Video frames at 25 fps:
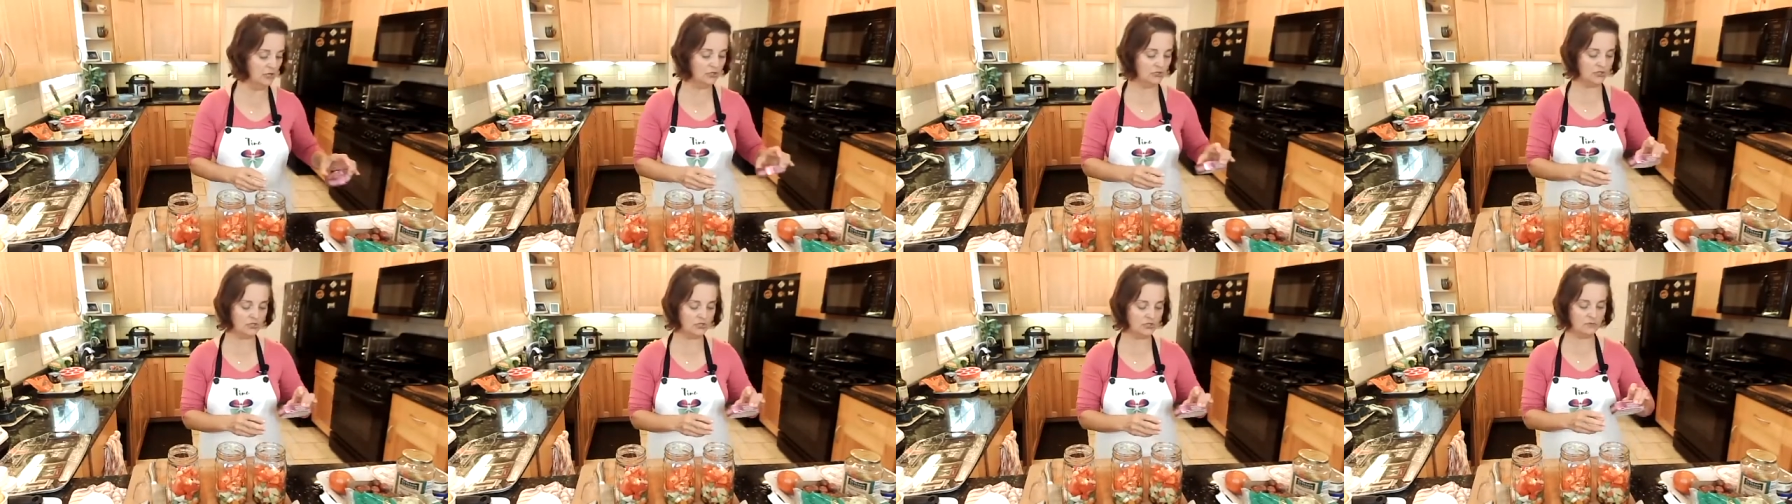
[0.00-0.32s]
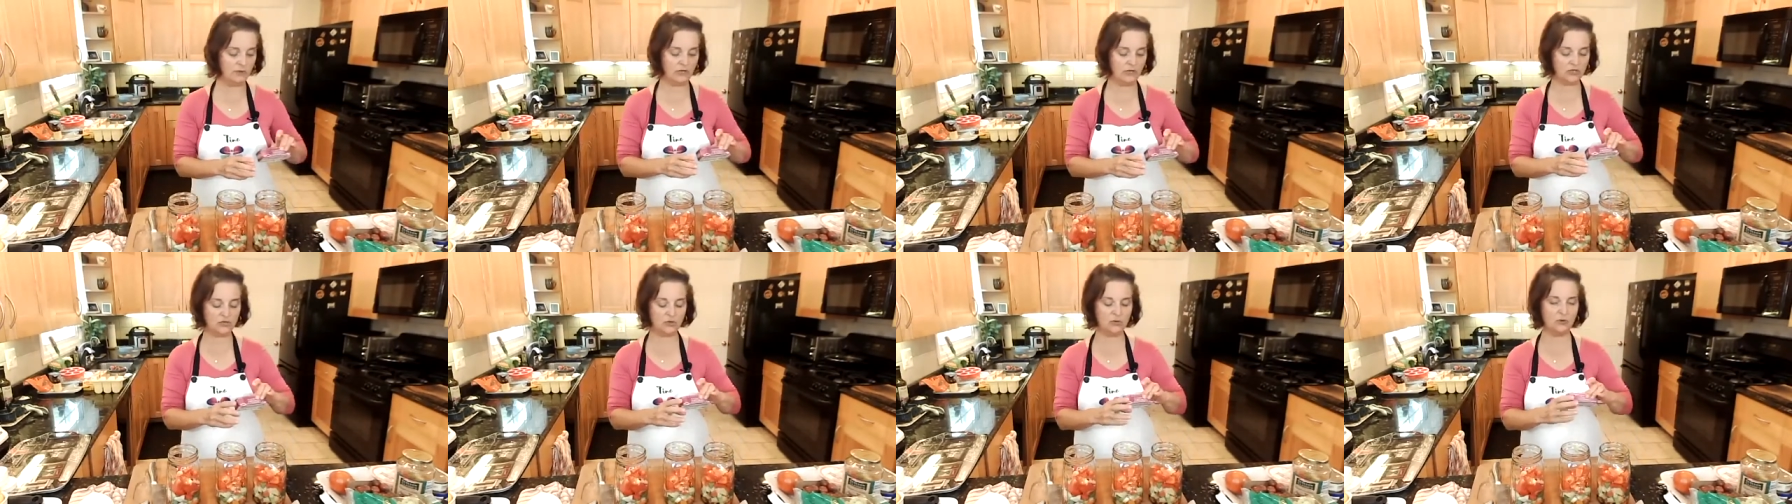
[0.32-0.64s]
Just
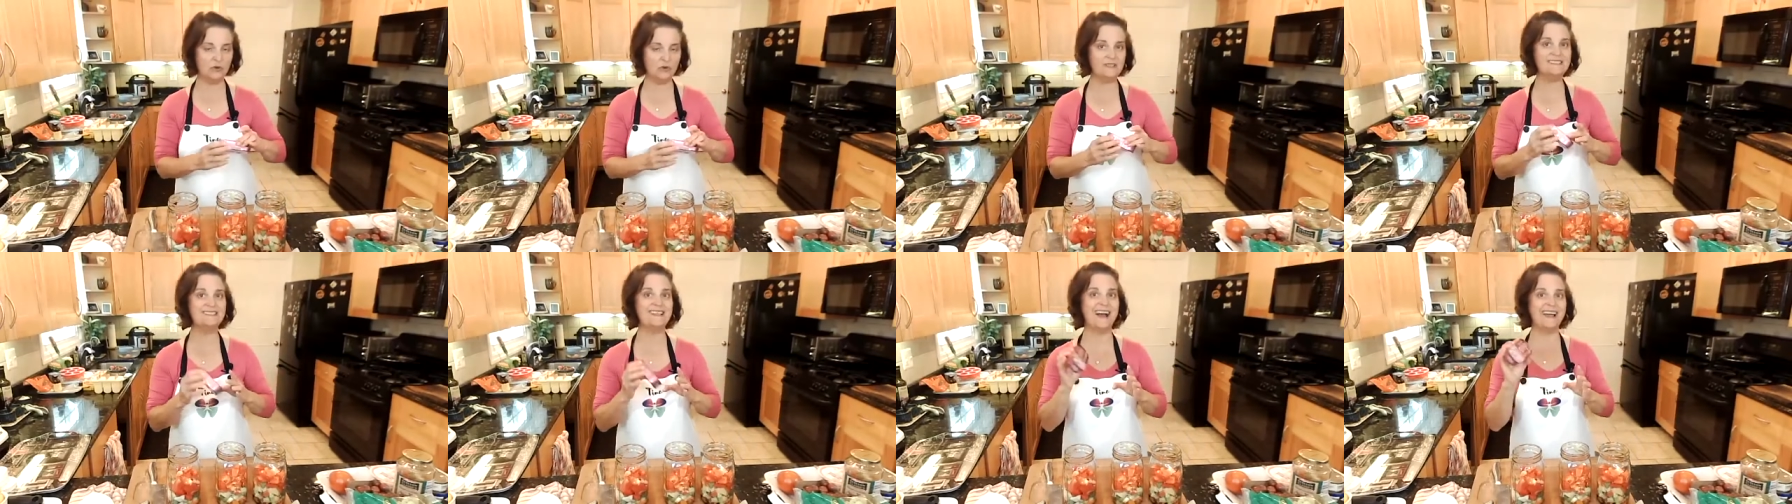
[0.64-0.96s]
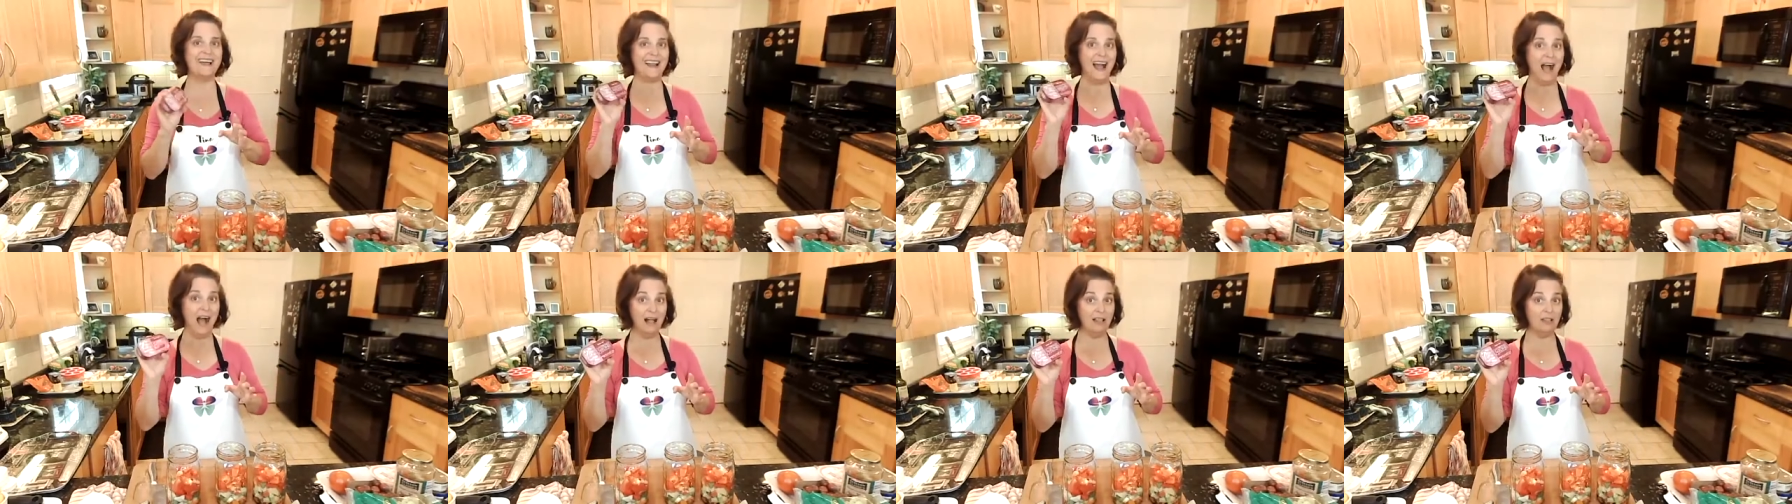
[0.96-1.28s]
make sure it's got
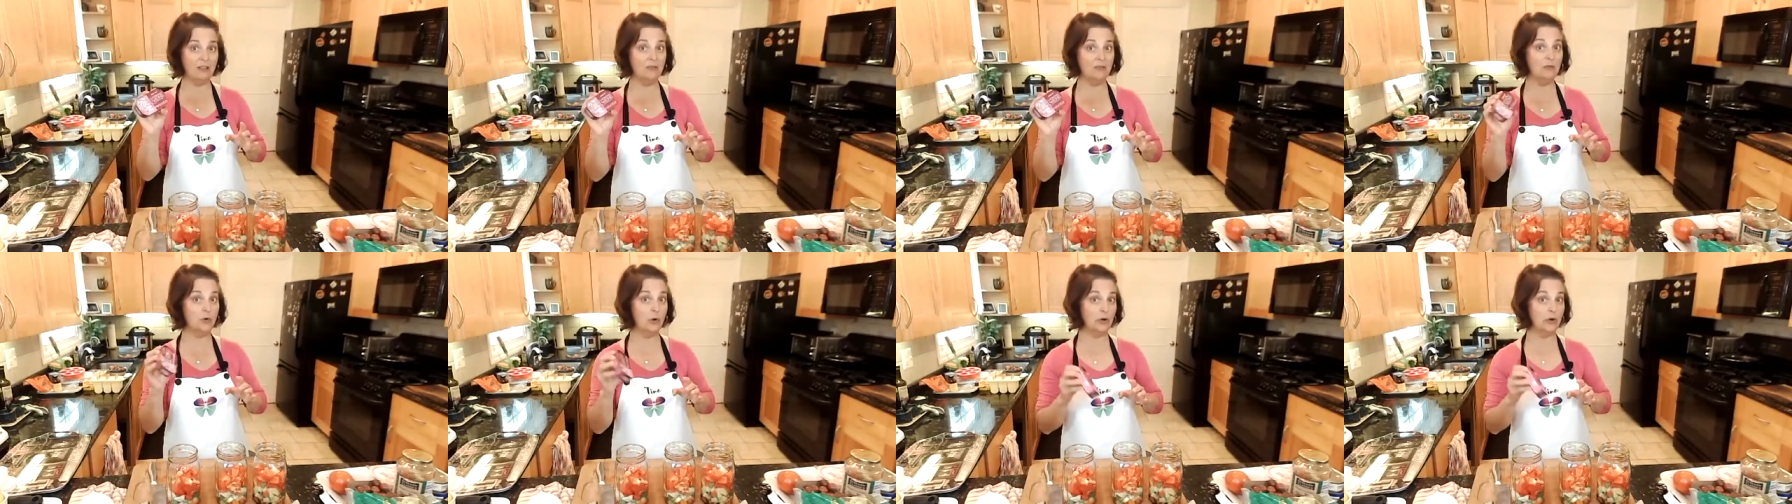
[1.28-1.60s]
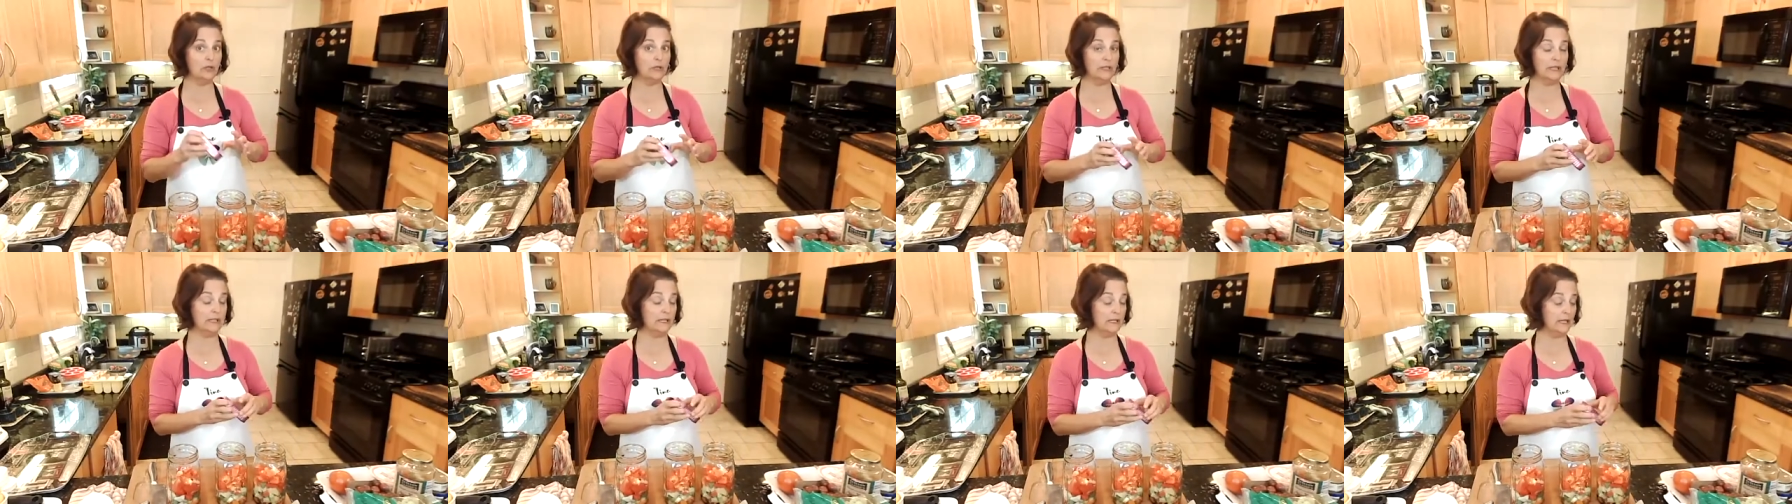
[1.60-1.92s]
olive
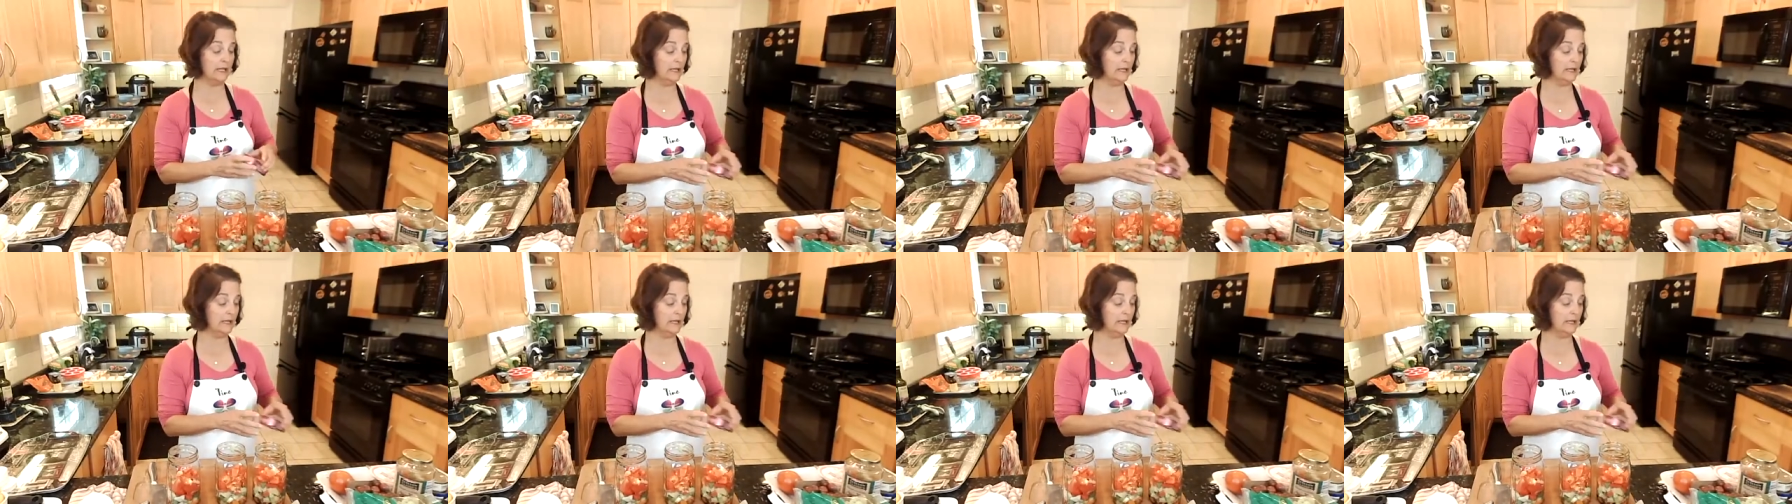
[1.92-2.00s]
oil in it